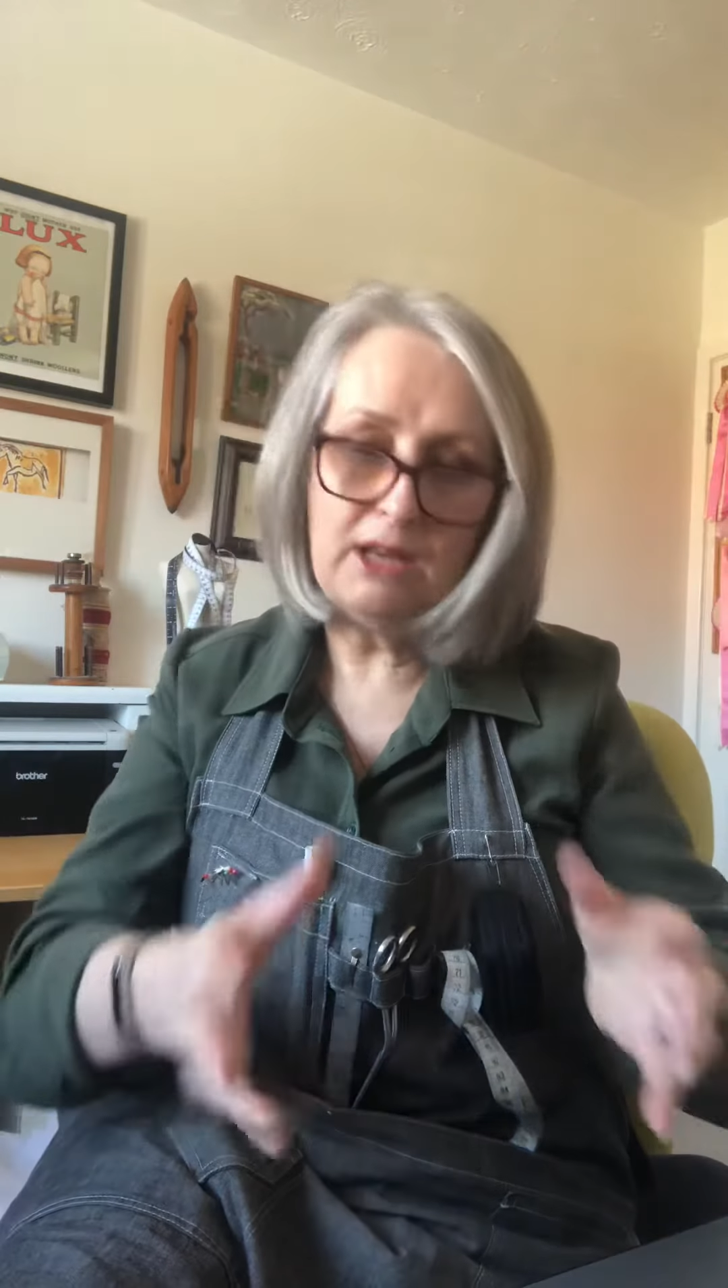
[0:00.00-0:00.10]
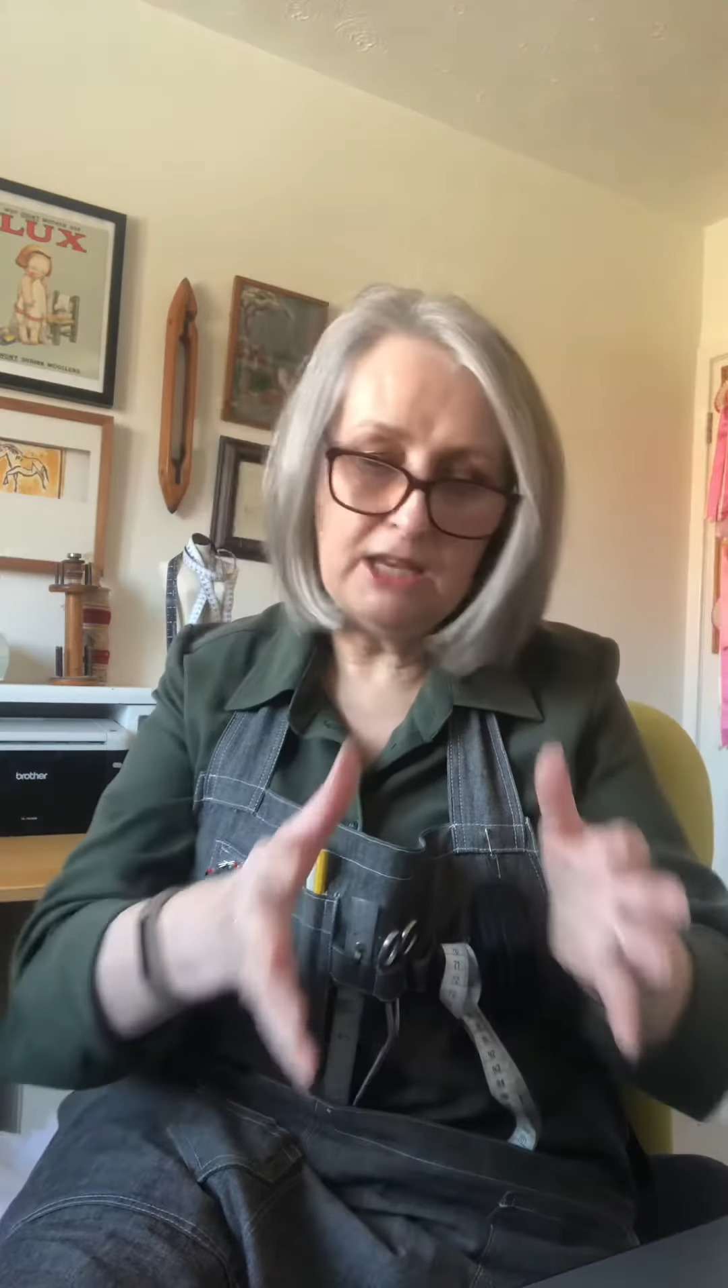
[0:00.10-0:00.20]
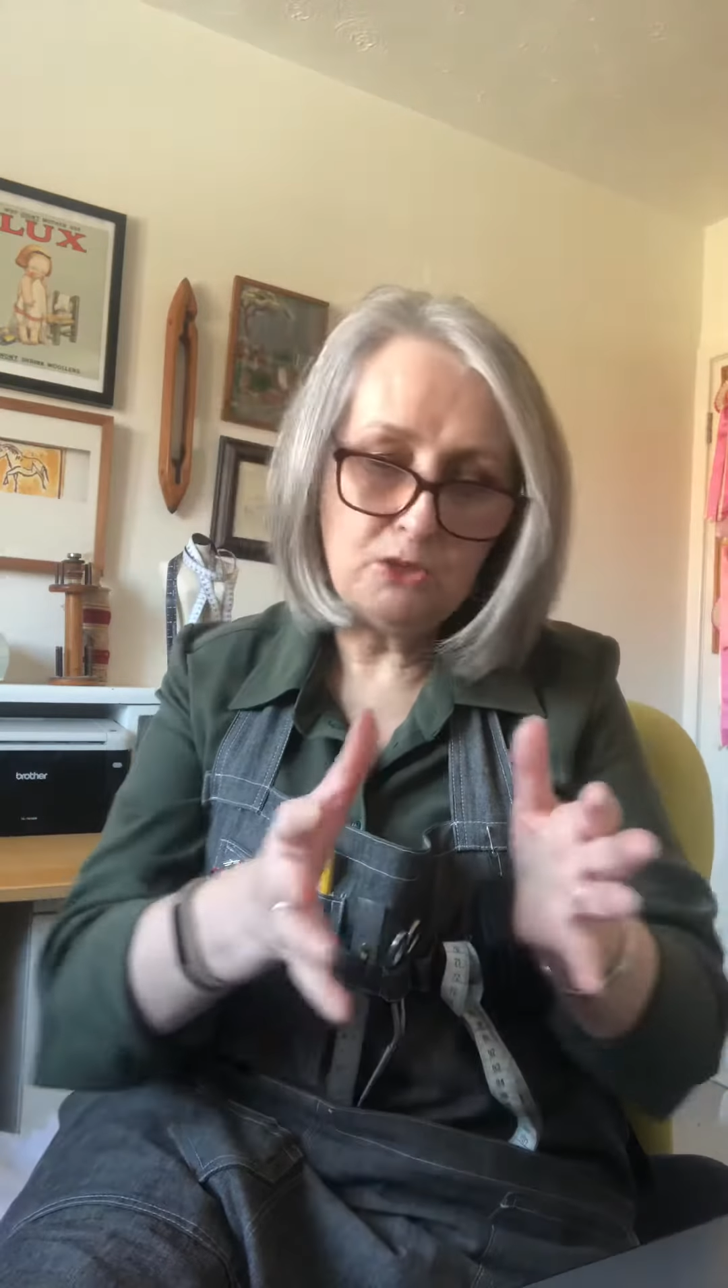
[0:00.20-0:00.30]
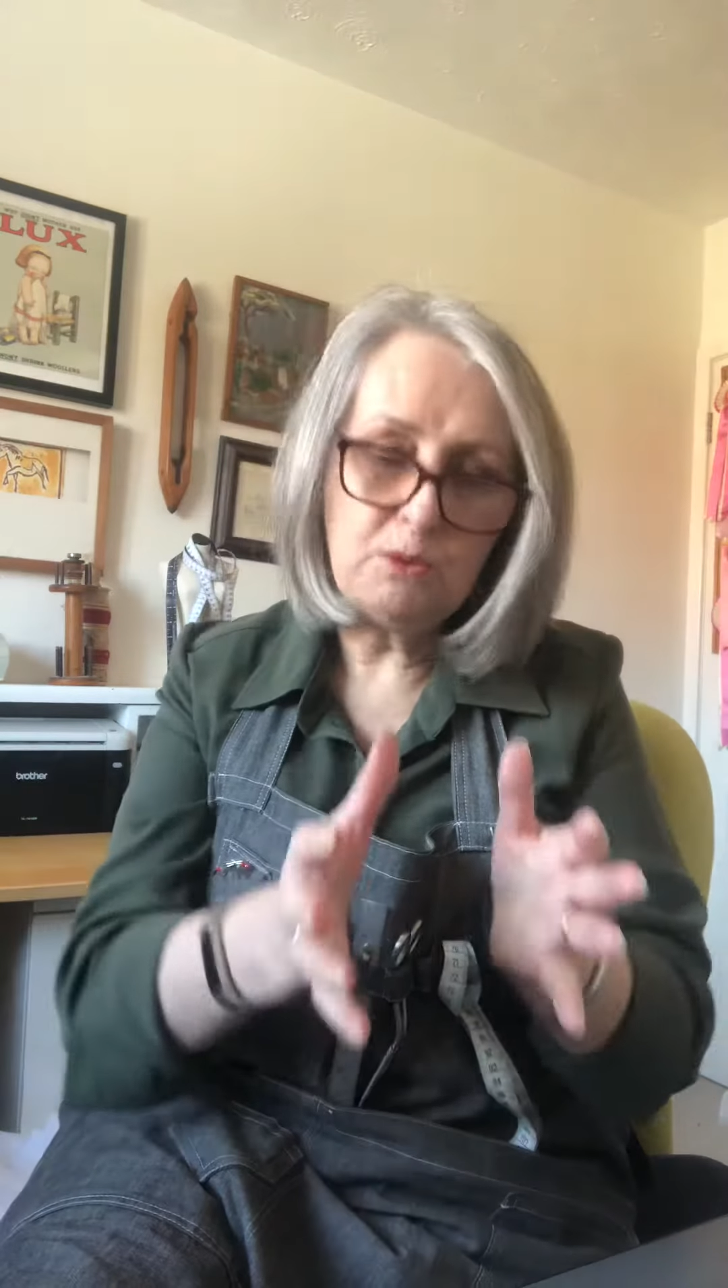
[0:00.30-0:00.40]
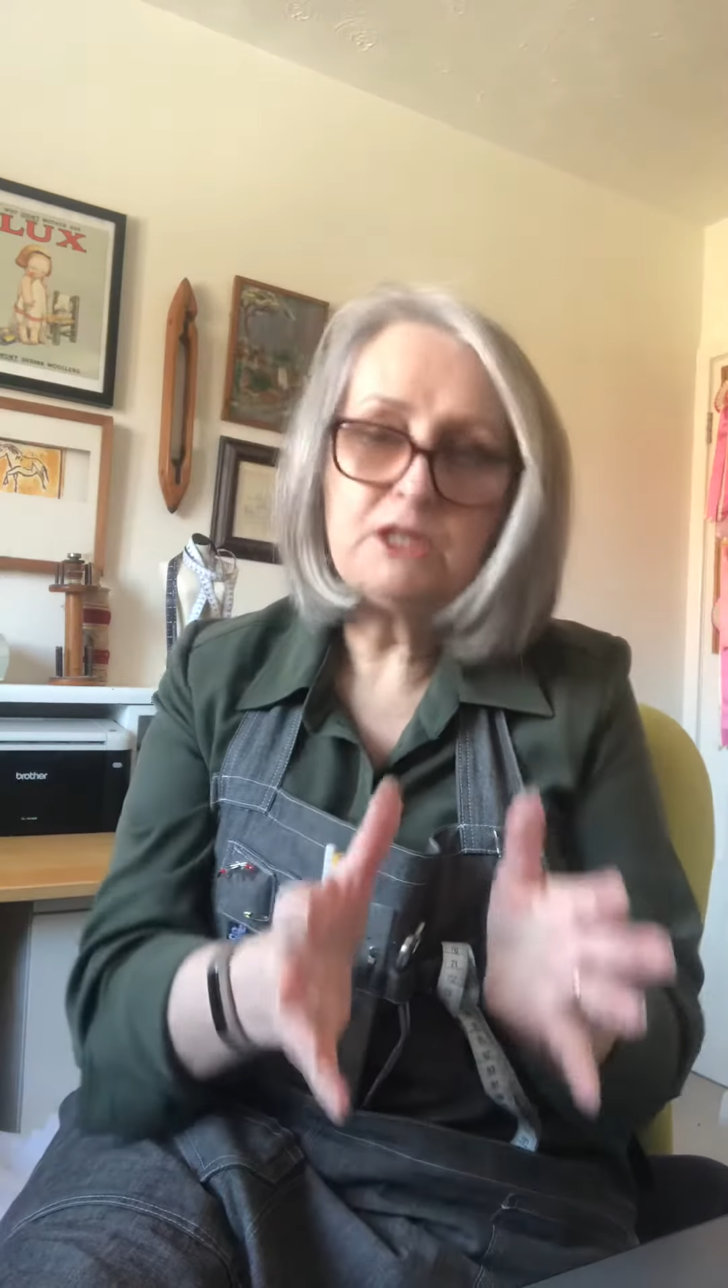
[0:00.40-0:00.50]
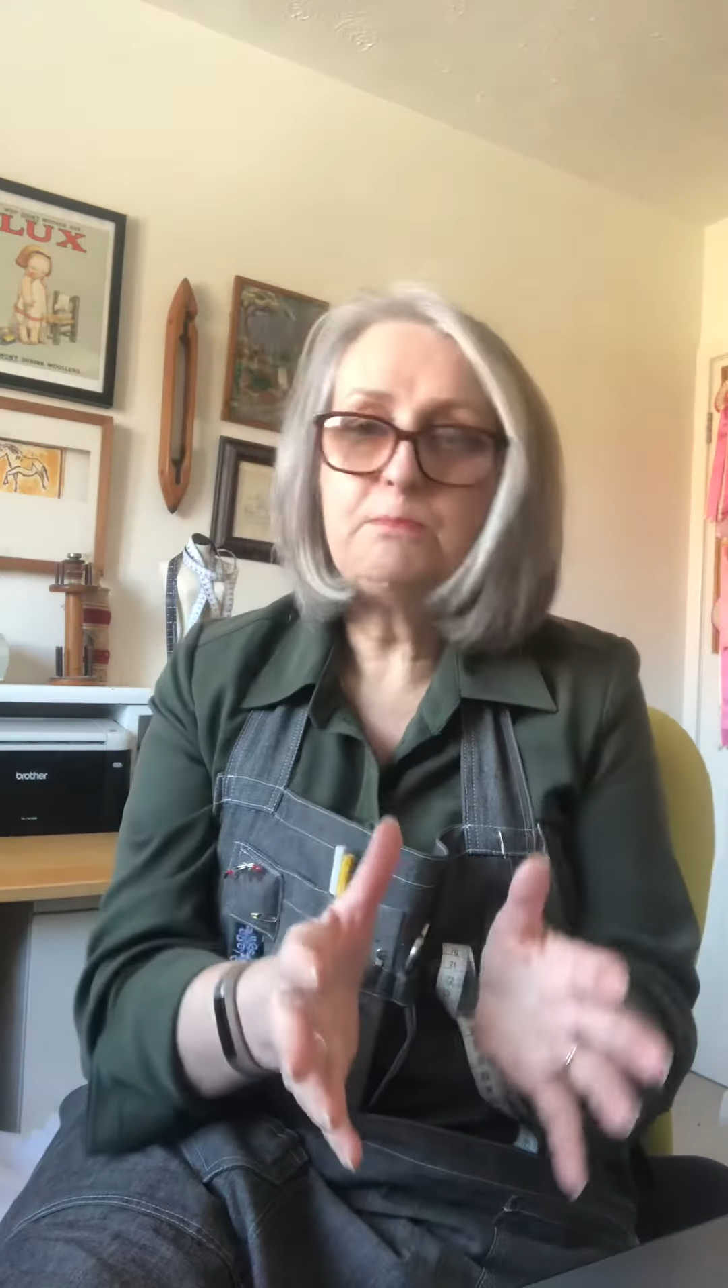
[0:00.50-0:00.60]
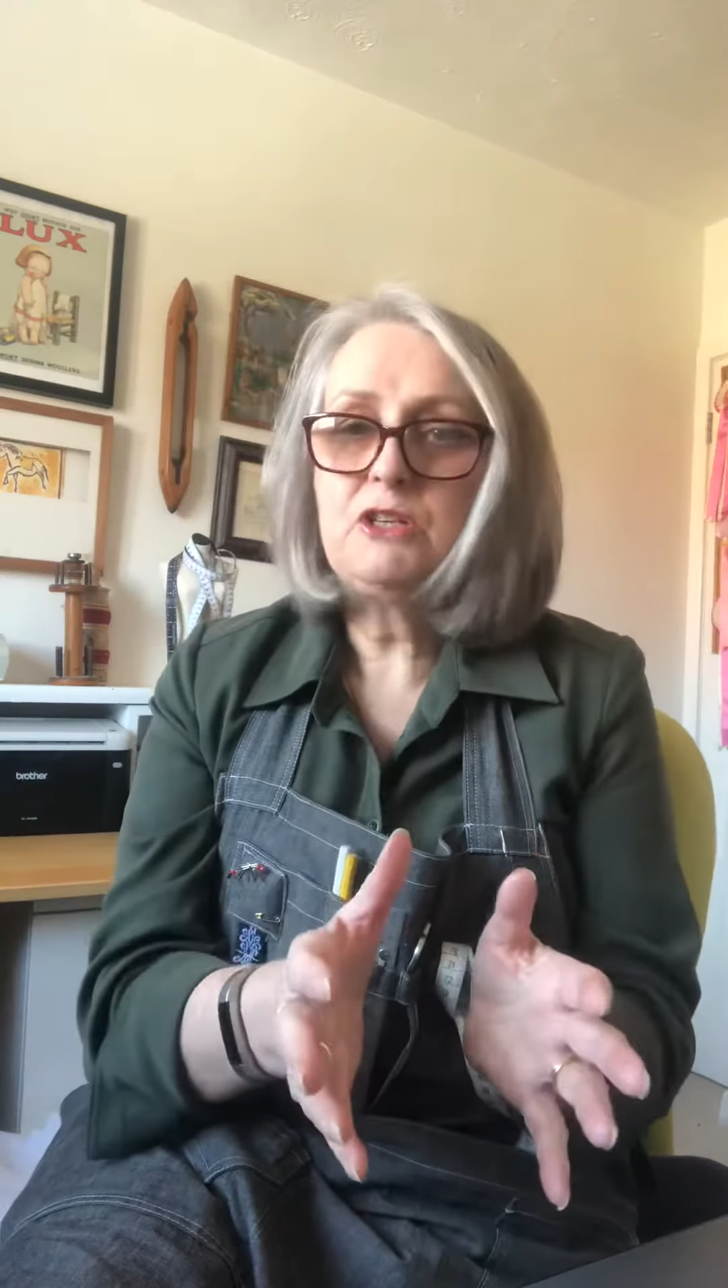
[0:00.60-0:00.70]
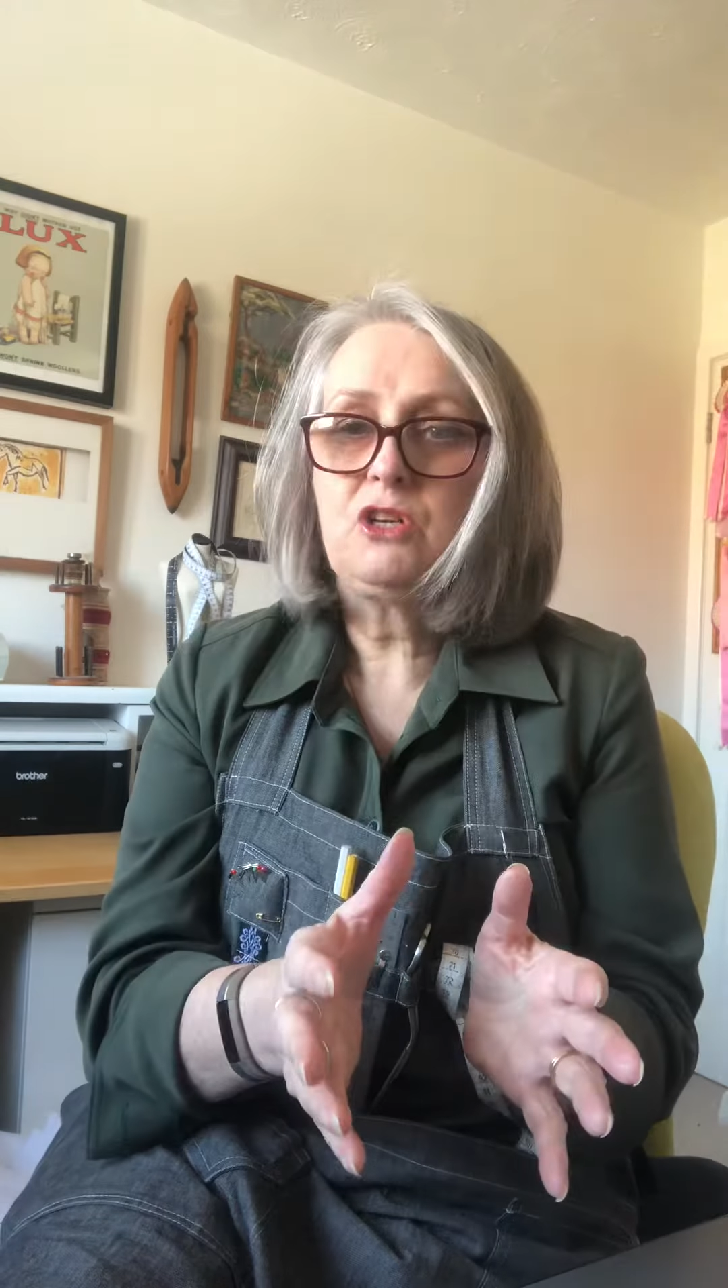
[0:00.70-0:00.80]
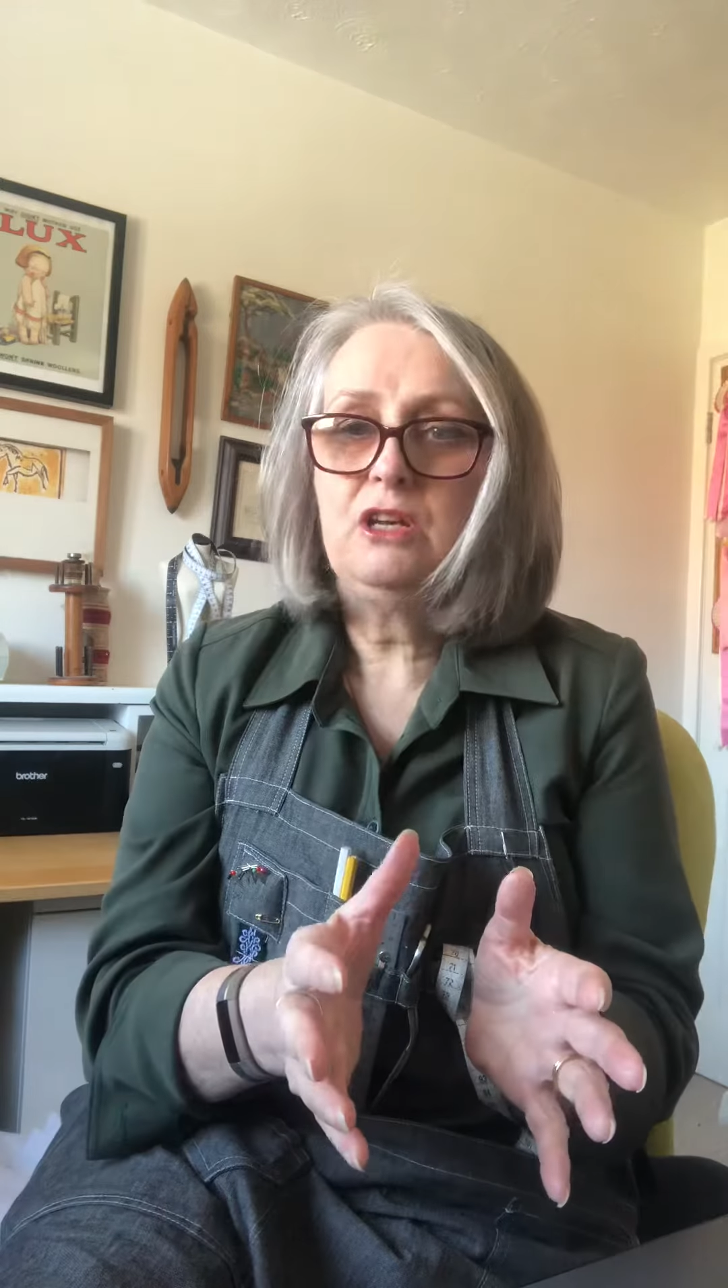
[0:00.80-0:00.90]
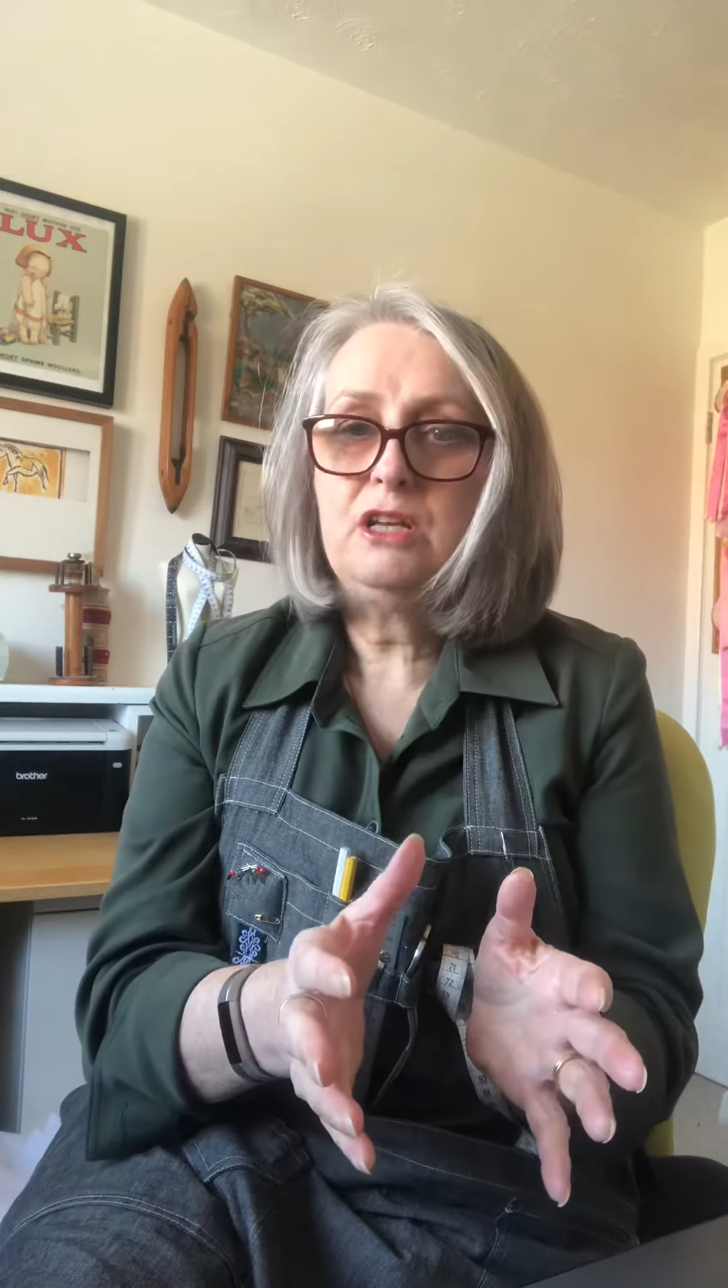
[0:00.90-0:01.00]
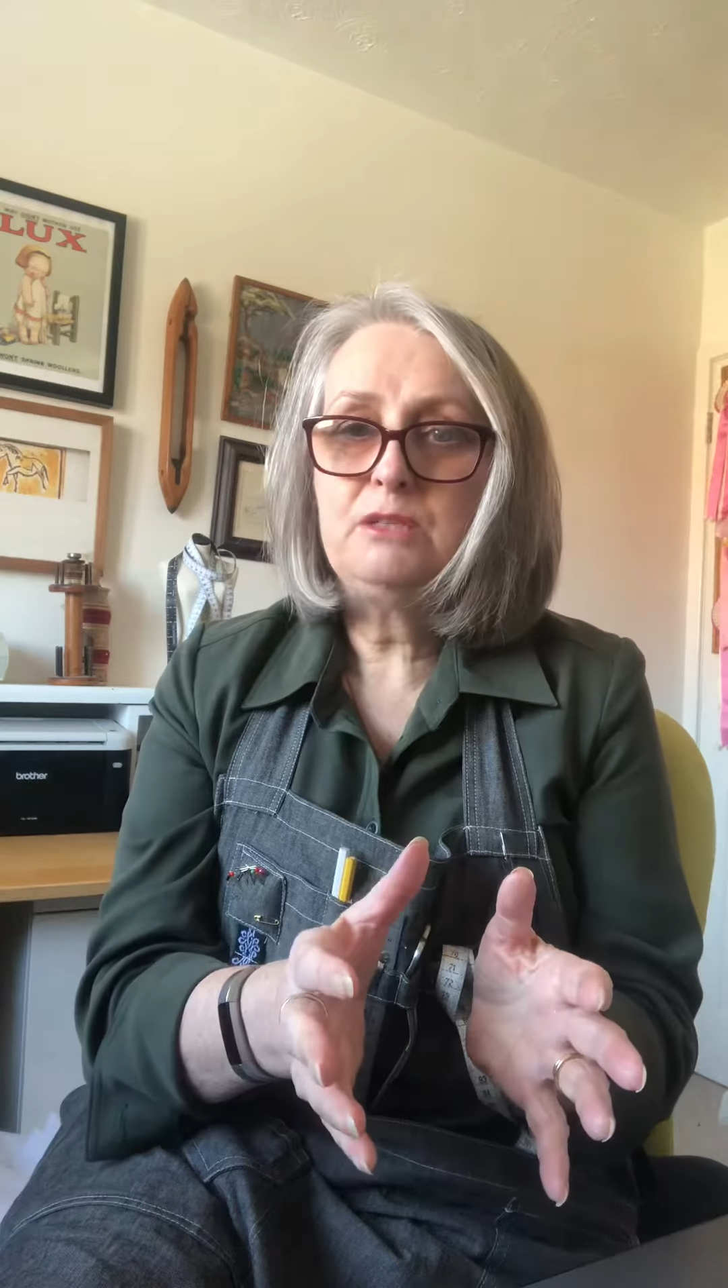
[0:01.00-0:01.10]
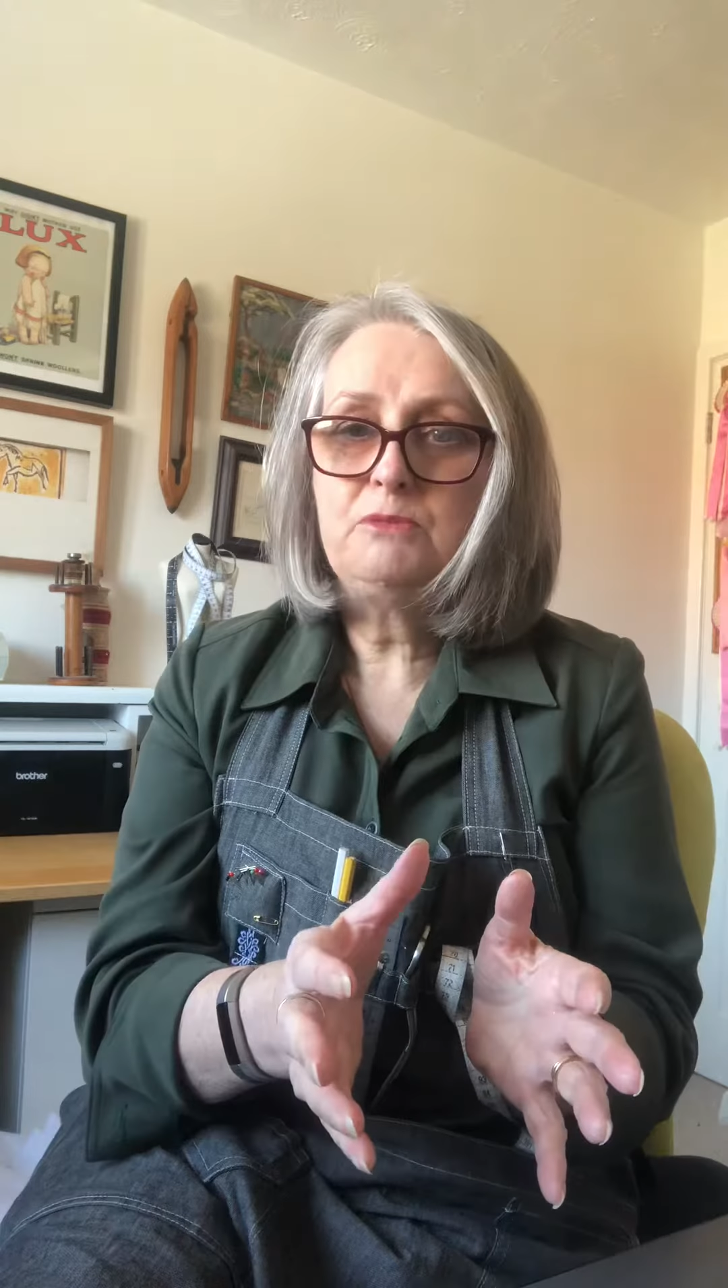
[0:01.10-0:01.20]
each with specialised